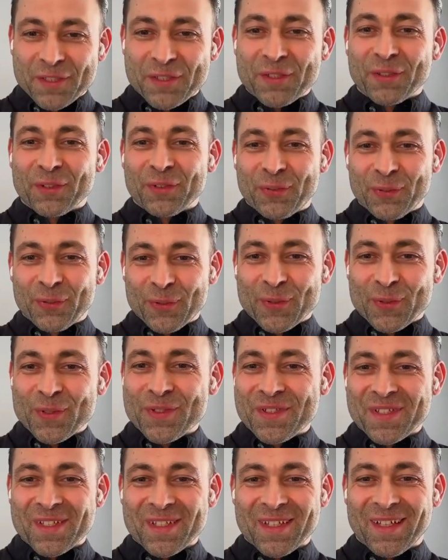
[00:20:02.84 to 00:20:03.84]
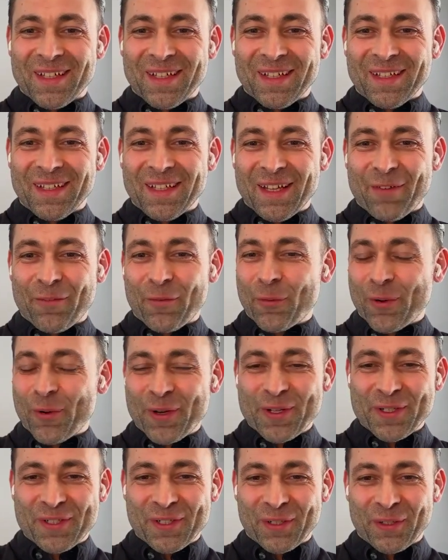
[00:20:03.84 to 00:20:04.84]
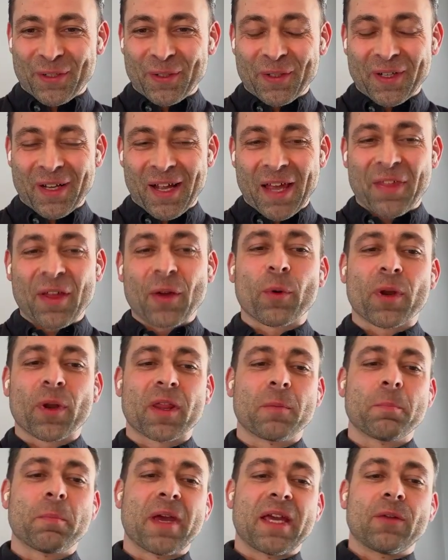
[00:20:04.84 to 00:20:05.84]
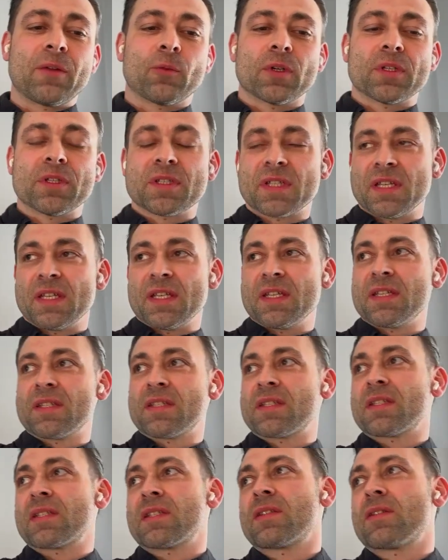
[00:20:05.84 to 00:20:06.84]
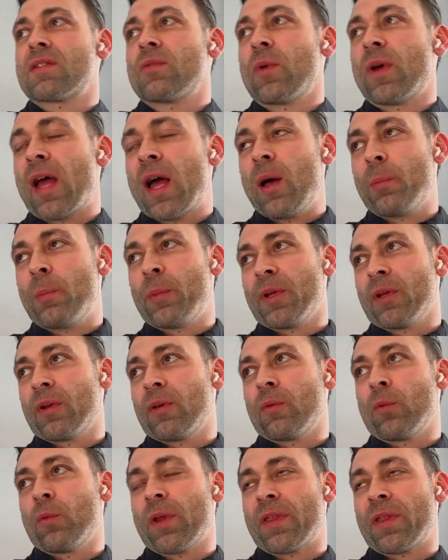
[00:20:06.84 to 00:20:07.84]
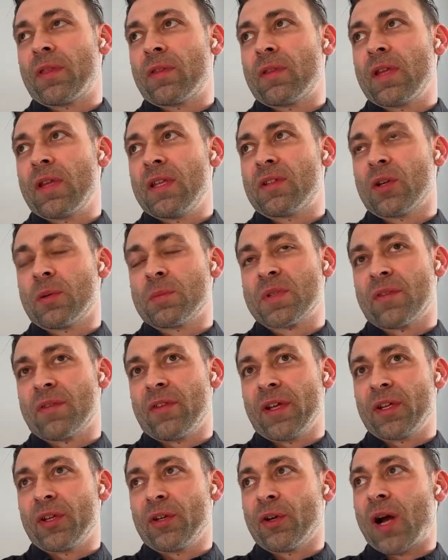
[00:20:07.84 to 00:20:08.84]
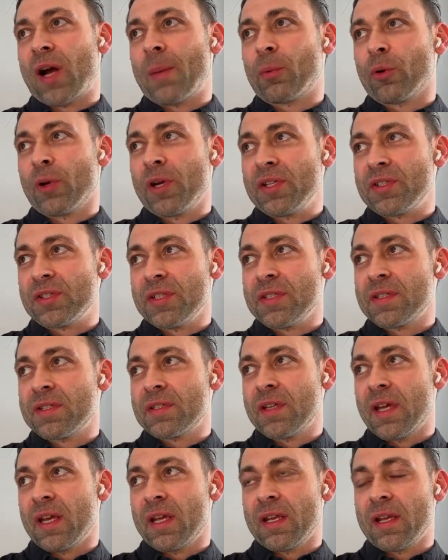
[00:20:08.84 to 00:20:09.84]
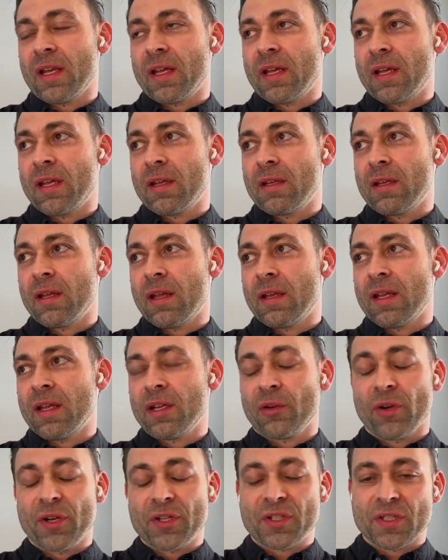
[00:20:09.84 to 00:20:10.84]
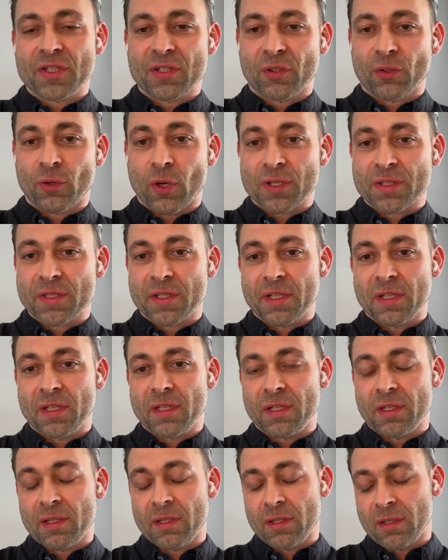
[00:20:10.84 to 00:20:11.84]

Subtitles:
of additional tools everywhere you turn. I think one of the main ones is helping with in terms of like your operations and integrations across the,